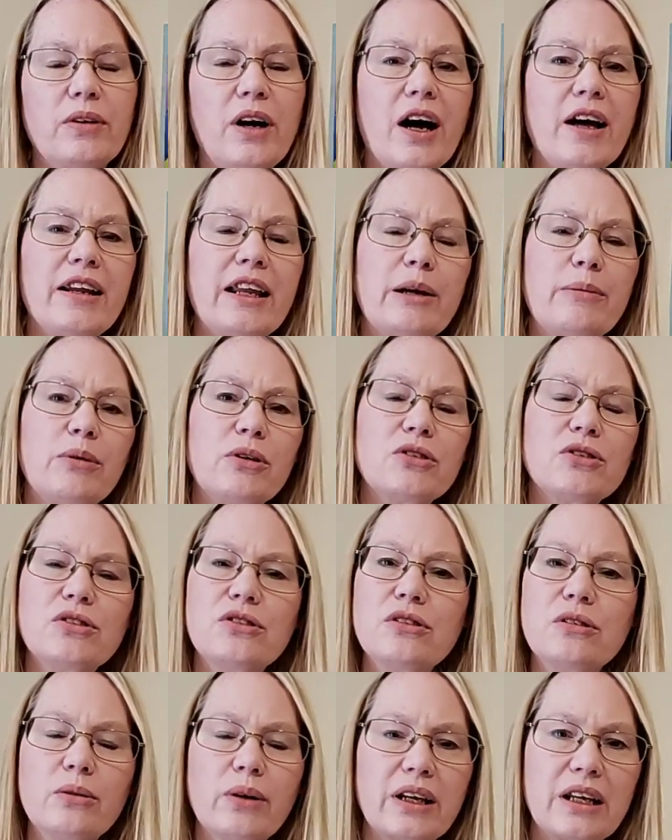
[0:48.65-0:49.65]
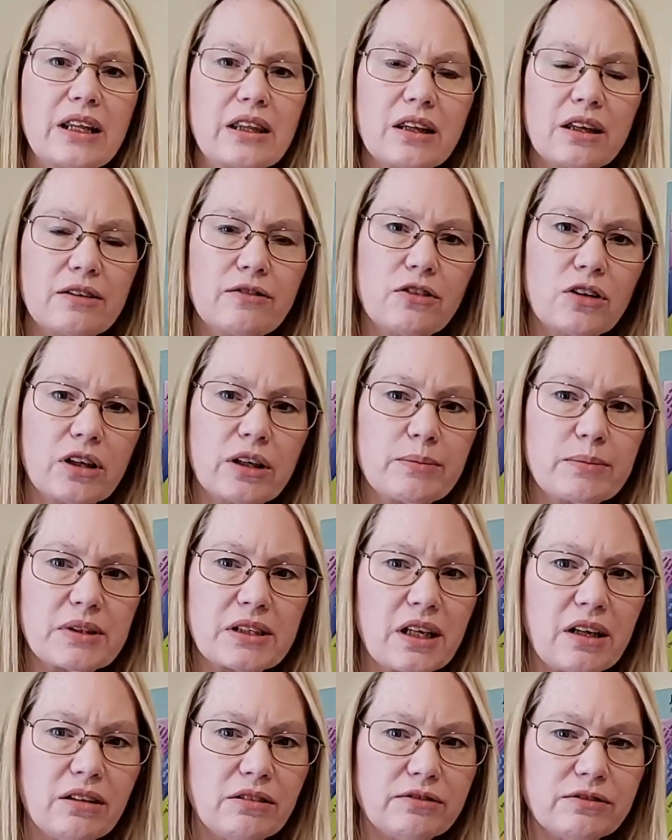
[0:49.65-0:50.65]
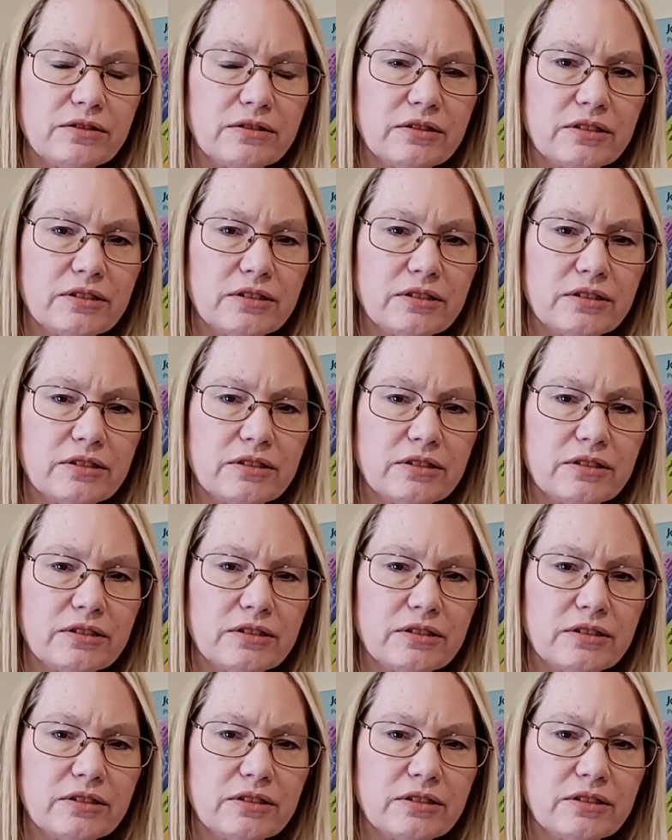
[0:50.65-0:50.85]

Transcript: unable to do anything for himself.